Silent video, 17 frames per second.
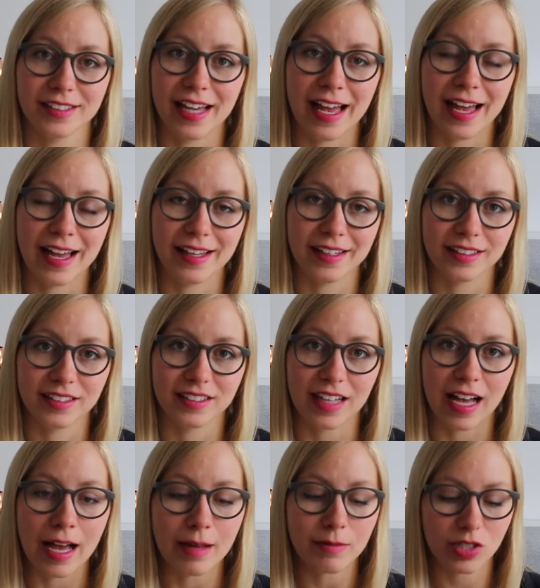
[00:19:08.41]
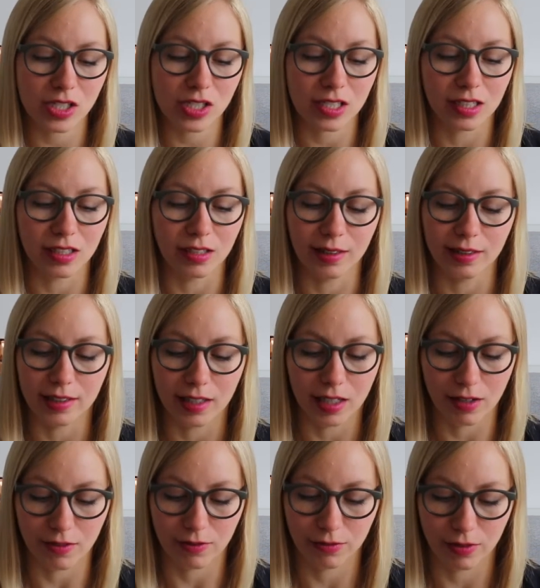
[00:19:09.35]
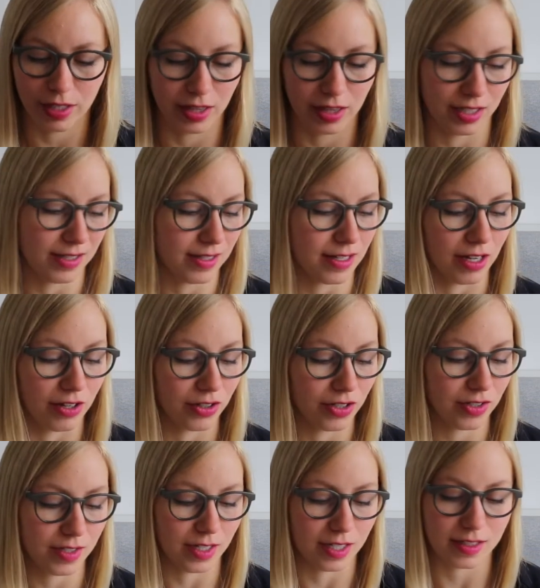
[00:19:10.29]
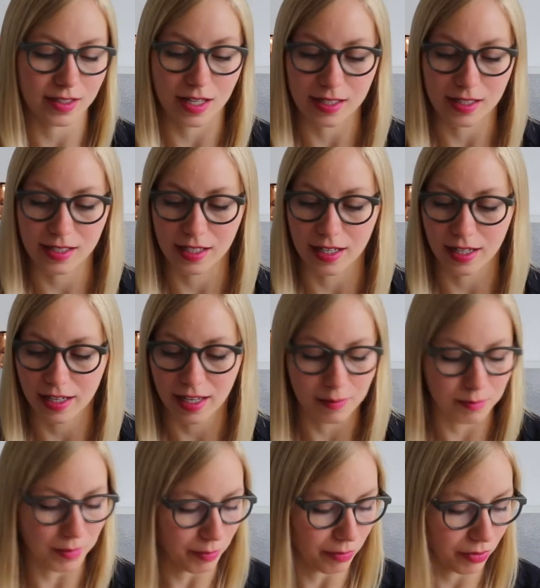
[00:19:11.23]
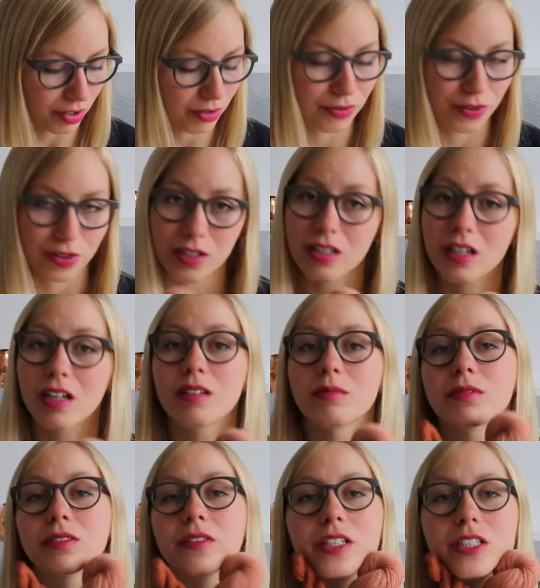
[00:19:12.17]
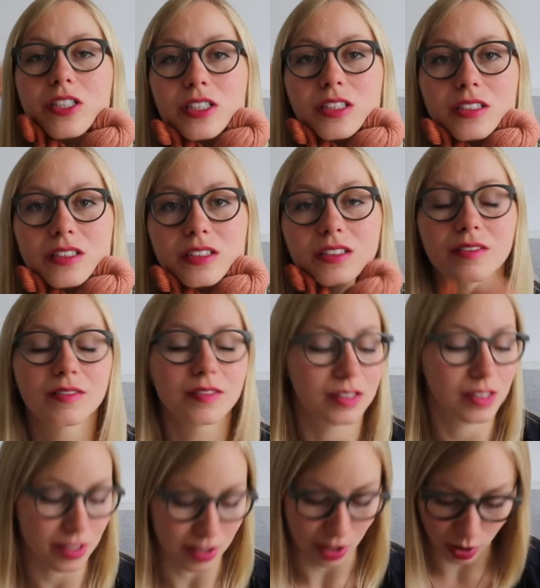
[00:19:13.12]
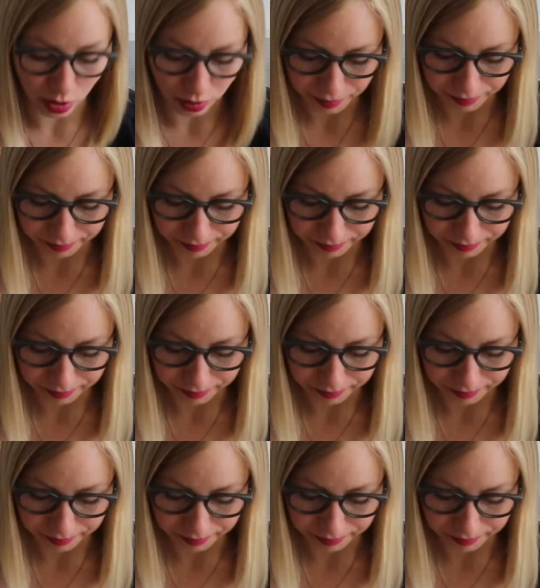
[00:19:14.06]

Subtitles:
And I'm just in love with these colors that Saskia came up with for the collaboration. So,